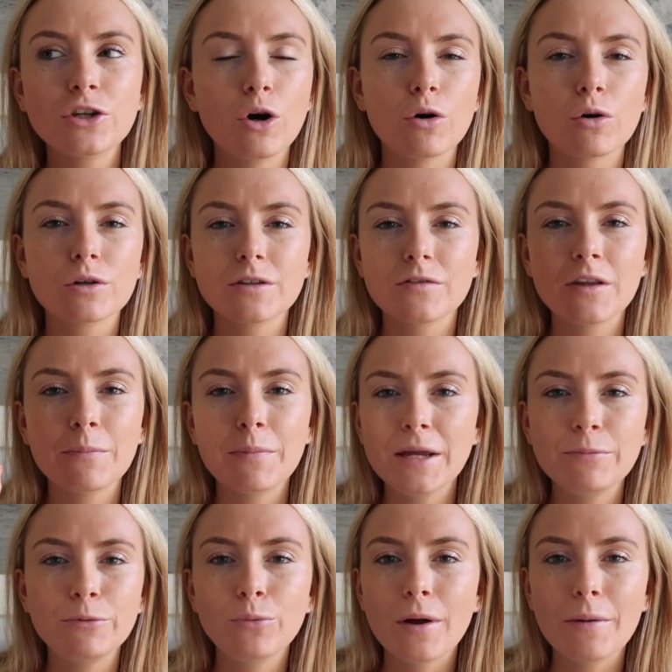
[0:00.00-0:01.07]
stock, because I think
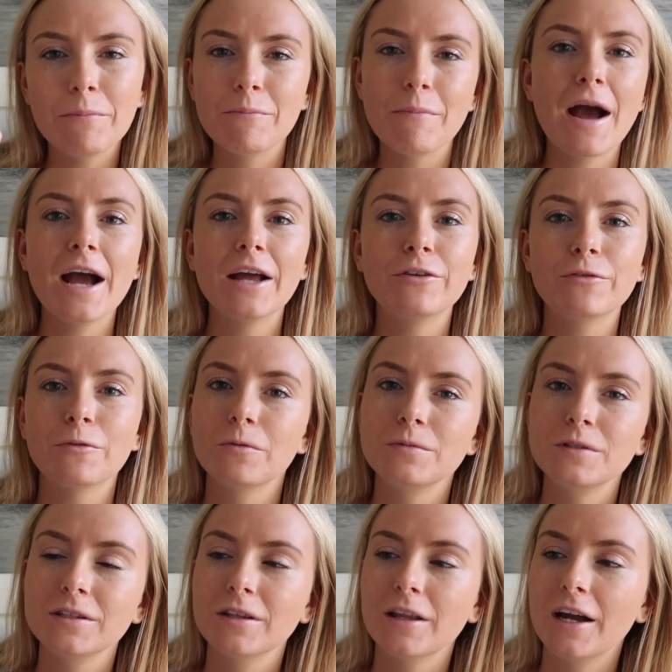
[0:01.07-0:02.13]
people went mad for them,
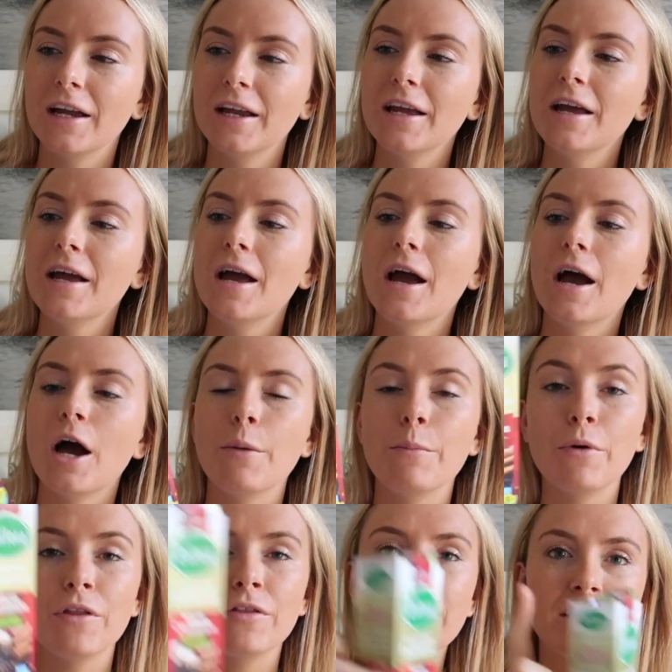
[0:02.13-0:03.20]
didn't they?
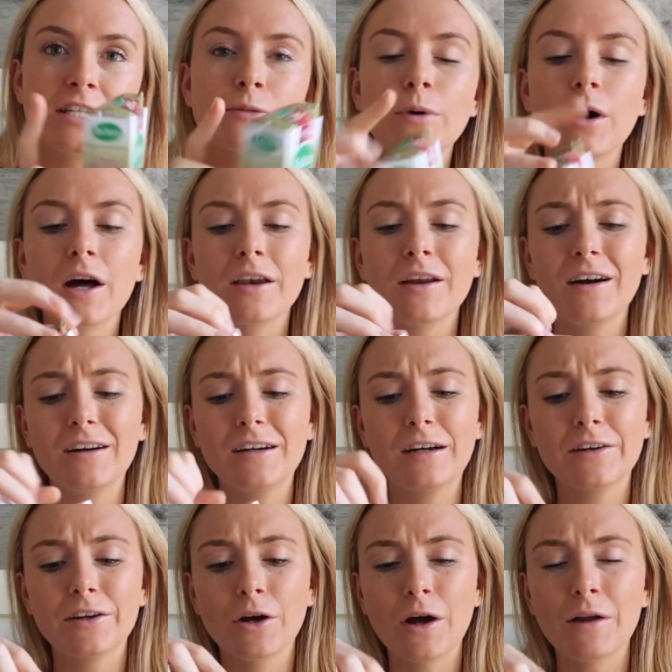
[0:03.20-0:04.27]
But this one,
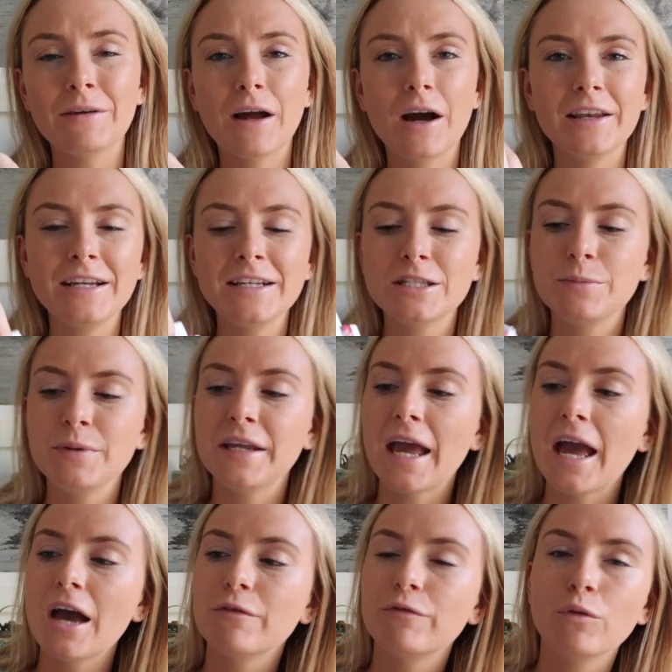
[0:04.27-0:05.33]
I need to be
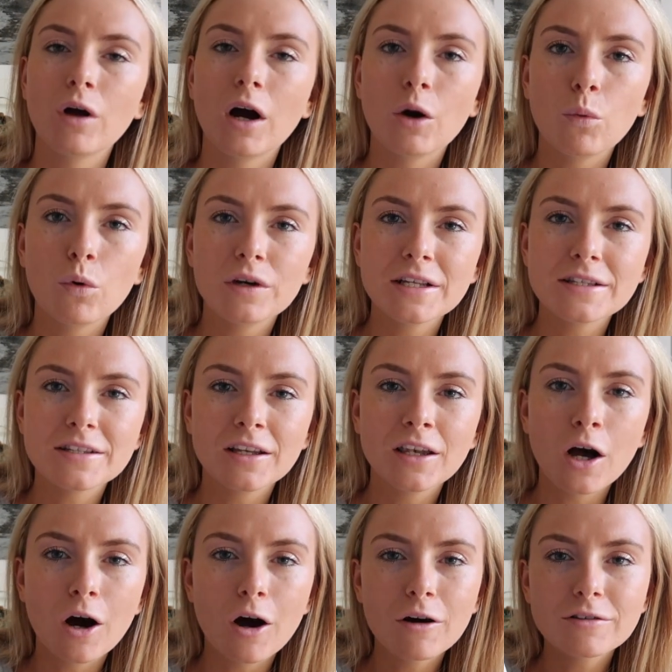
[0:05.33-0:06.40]
careful. Like, I want it to
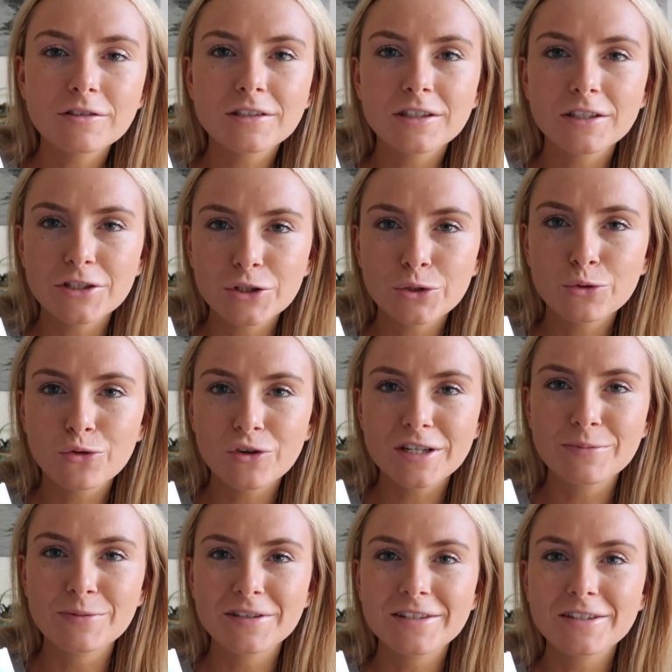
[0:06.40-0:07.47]
last until
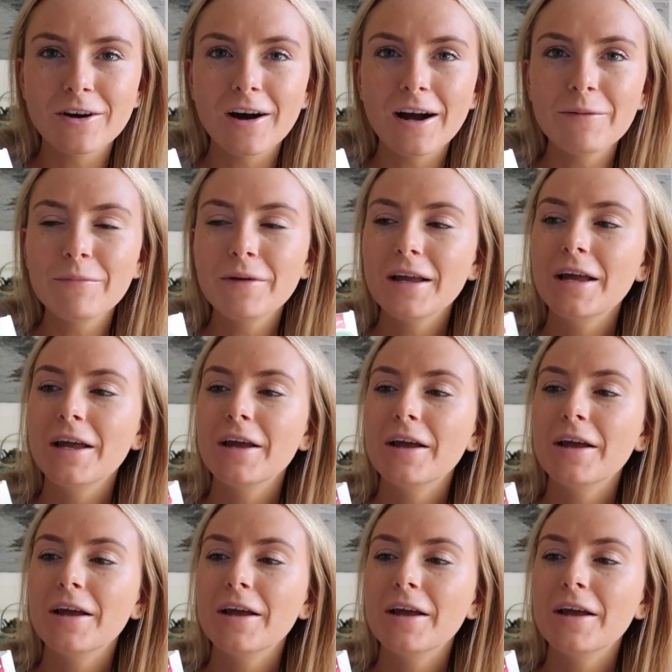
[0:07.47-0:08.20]
Christmas time,